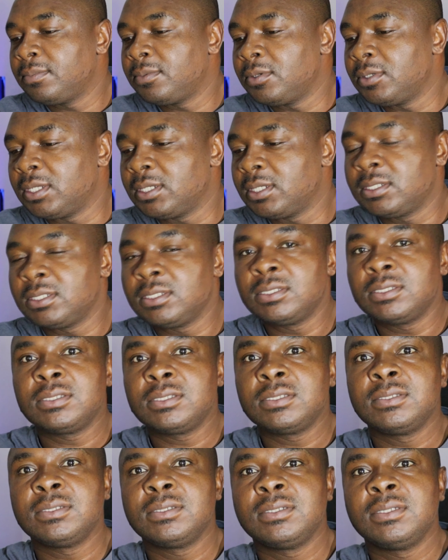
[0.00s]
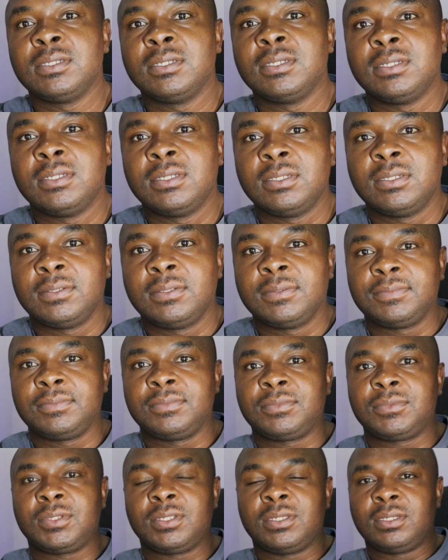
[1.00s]
Productions.
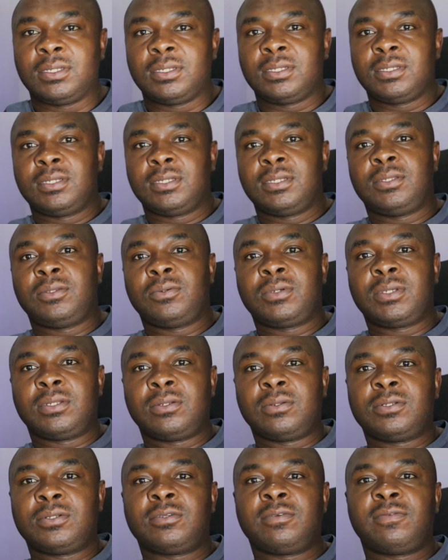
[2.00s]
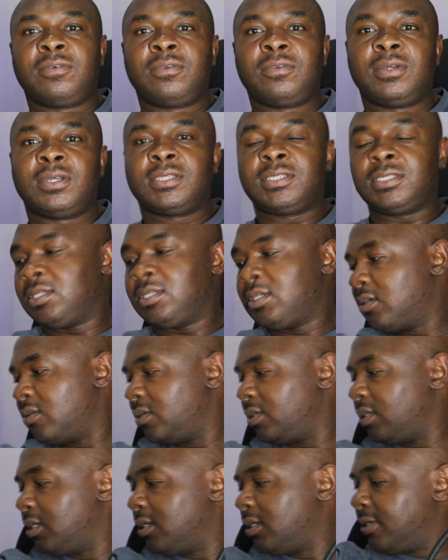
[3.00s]
Uh, you can also follow us here
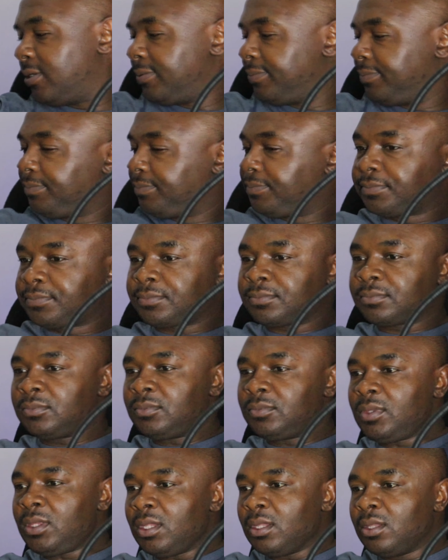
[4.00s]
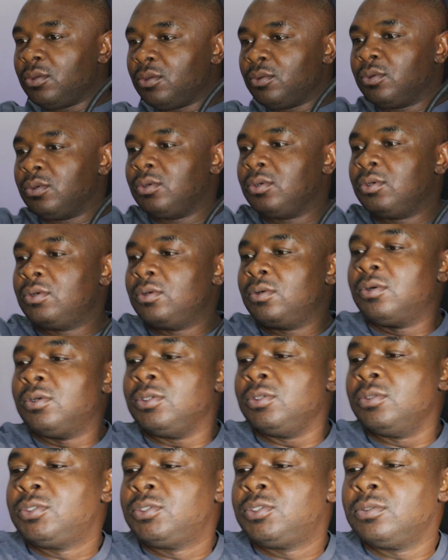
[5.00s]
on uh, or, or
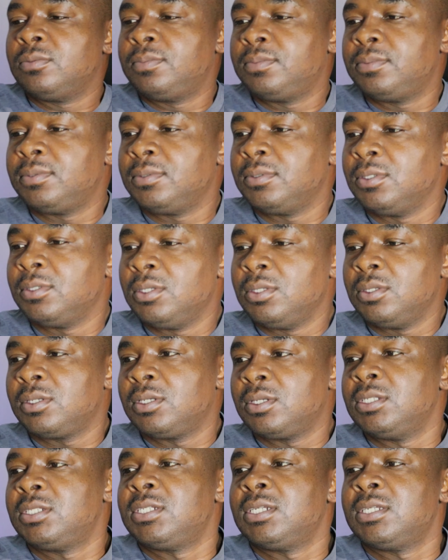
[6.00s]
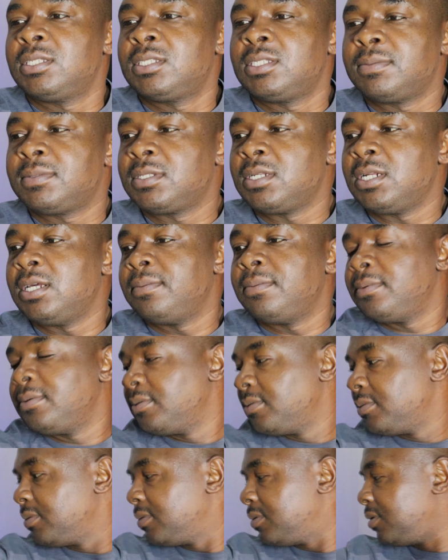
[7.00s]
YouTube. You can just subscribe
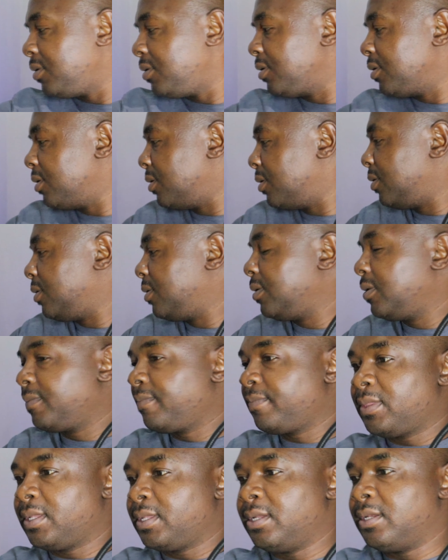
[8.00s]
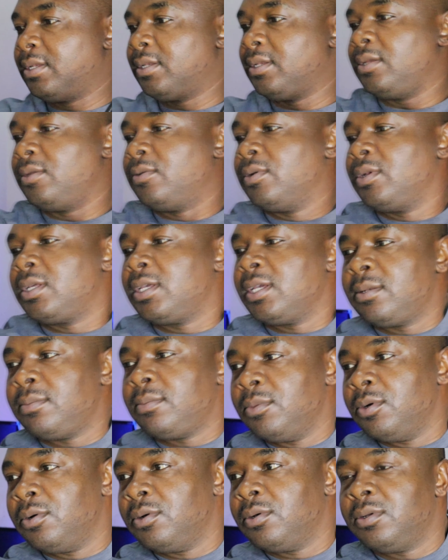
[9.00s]
and you'll get
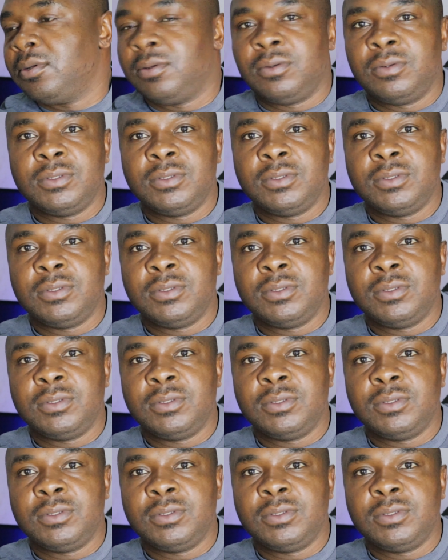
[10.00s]
more.